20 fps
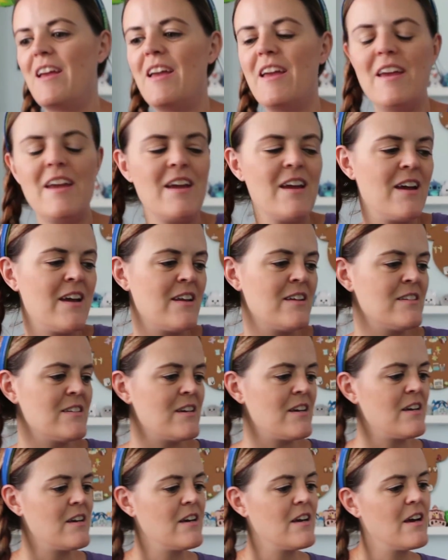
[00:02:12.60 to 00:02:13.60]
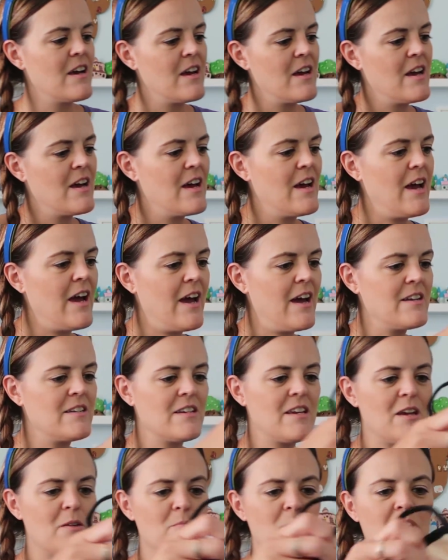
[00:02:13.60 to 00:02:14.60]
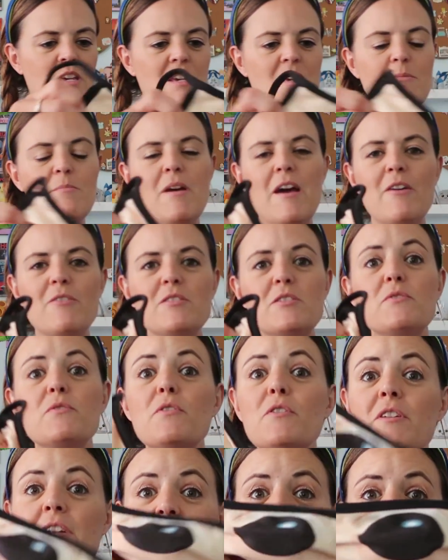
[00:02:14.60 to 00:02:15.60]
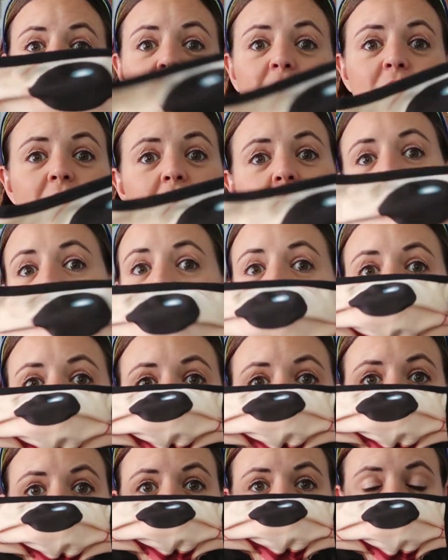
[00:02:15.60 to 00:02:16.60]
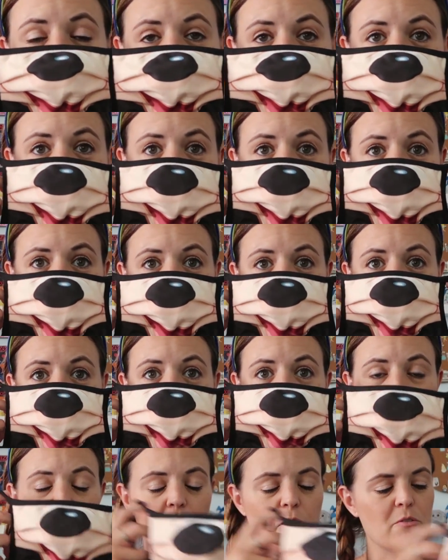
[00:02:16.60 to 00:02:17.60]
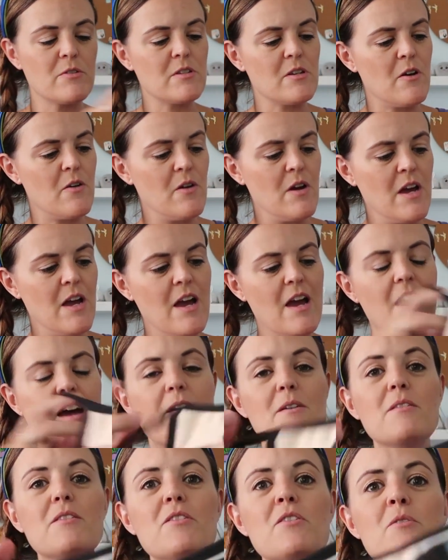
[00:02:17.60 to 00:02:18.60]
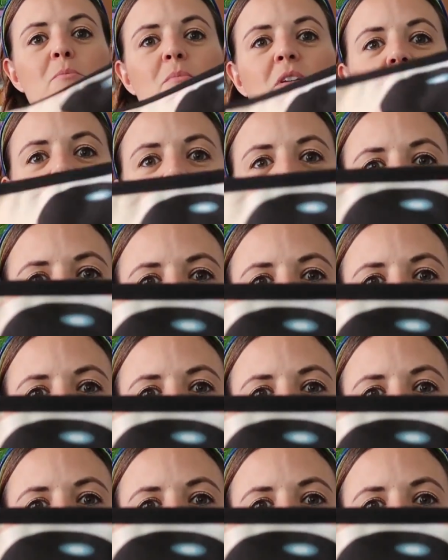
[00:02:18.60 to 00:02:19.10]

And had to get Mickey Mouse for Dale. I know I might wear it sometime too, you never know. So little Mickey